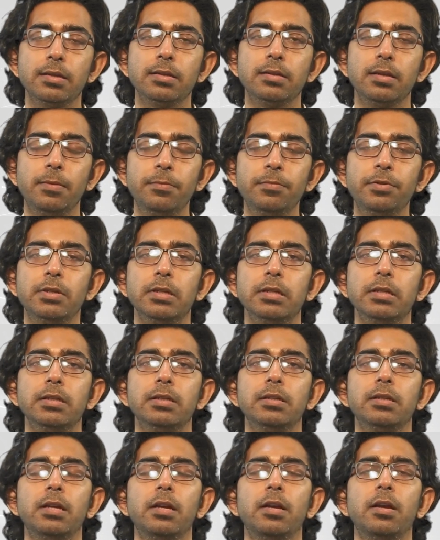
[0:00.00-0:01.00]

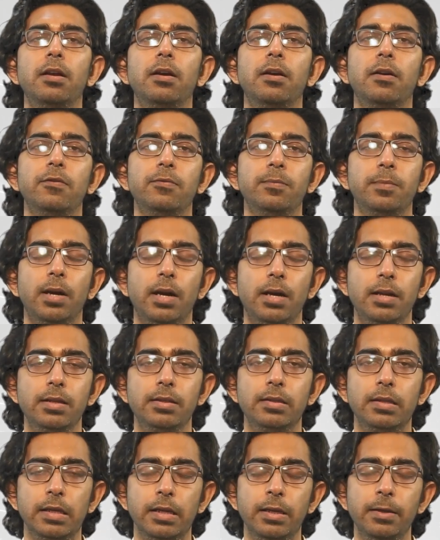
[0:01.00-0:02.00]
assumptions of
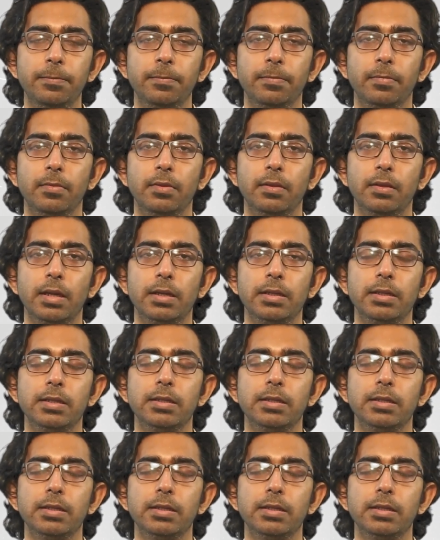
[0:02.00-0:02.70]
Bharati, that